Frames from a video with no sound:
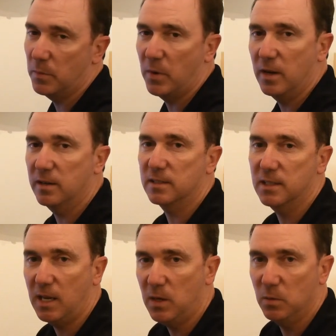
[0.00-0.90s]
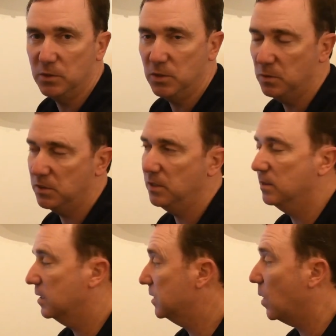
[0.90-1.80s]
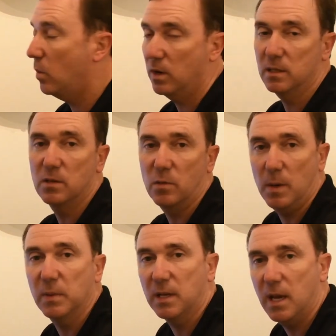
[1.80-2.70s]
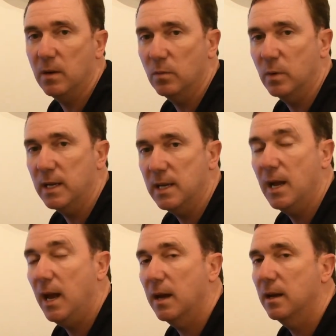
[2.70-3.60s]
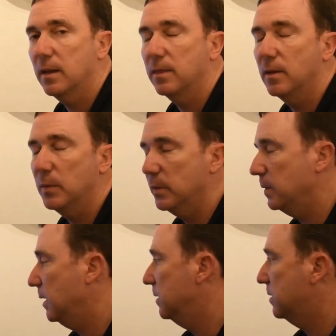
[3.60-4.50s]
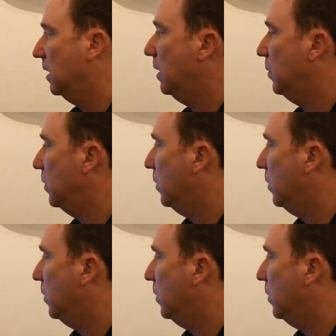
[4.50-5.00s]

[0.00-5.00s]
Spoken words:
the products that he was using because I wanted to replicate what he had. I thought his setup would